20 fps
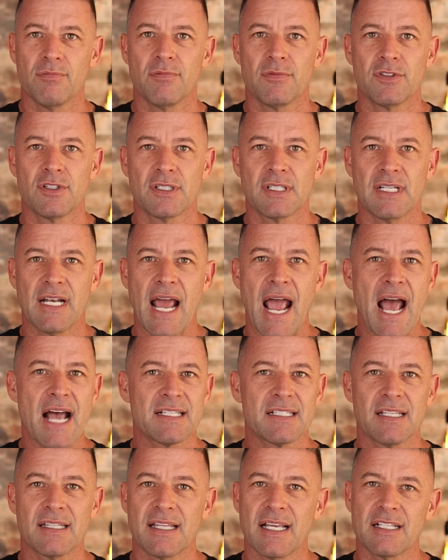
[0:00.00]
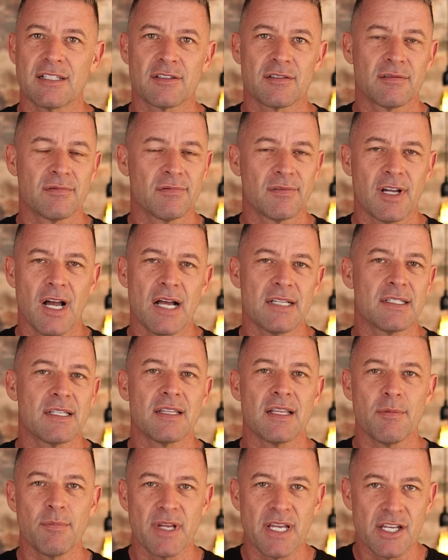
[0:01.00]
just an asset that's
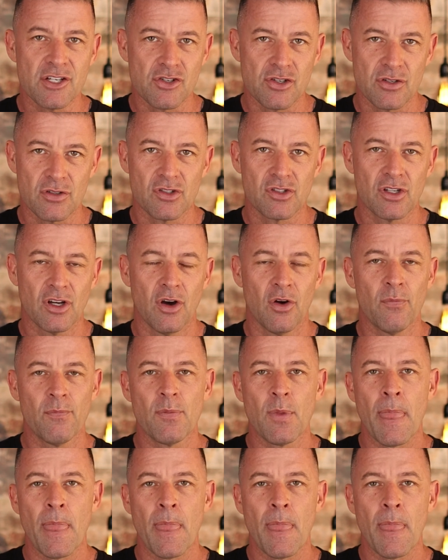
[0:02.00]
causing them issues. So